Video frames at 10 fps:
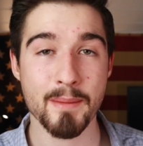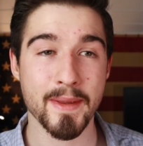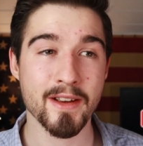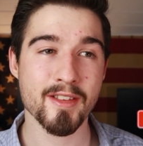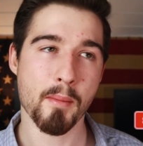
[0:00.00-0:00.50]

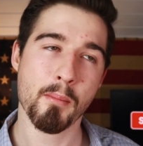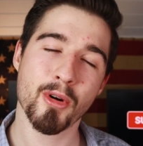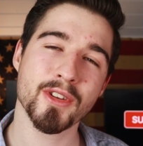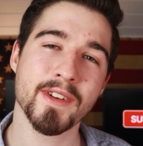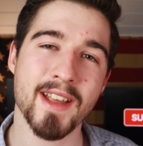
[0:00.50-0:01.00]
because
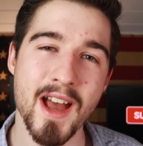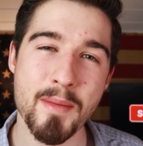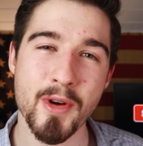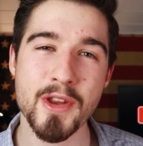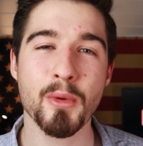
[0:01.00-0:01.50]
most of the
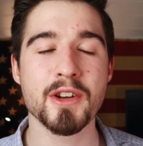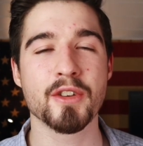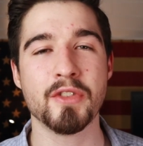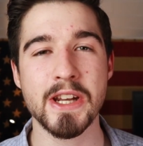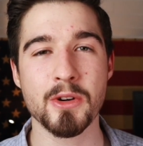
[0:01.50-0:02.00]
time when you watch
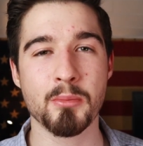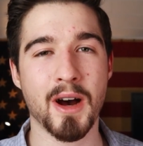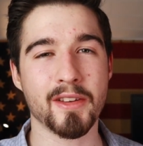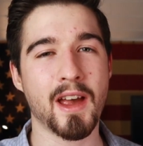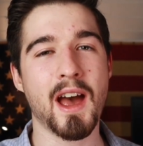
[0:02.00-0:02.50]
a video
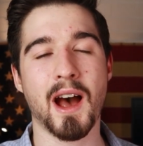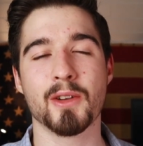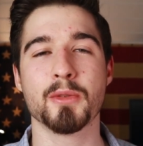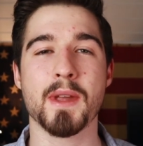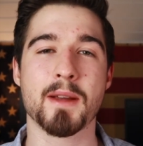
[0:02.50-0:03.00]
about how
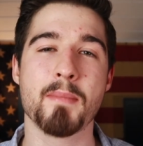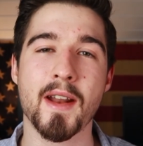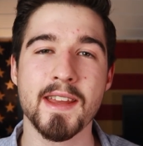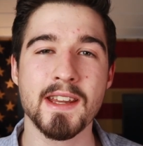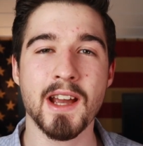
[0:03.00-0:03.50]
to make
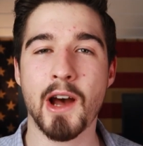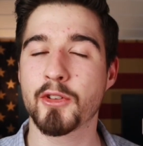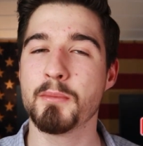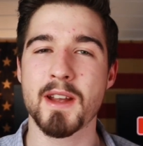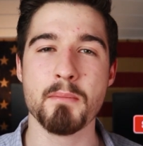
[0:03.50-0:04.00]
money
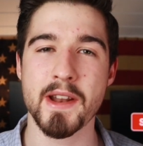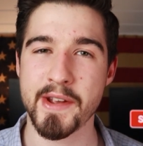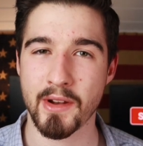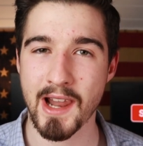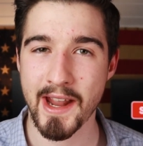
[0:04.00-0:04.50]

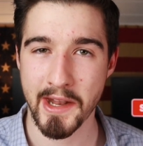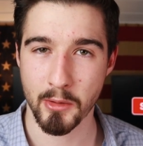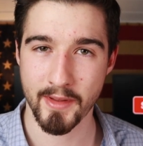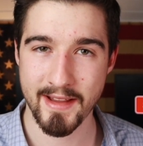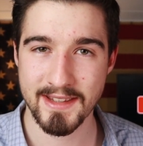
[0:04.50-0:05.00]
online and
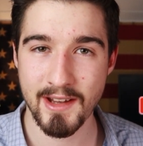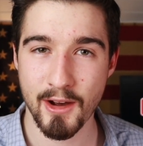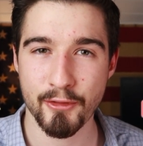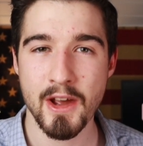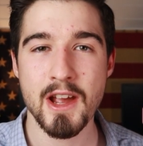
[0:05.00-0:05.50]
all that
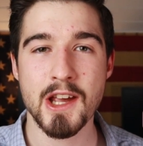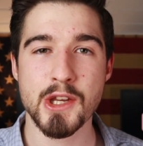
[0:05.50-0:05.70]
stuff,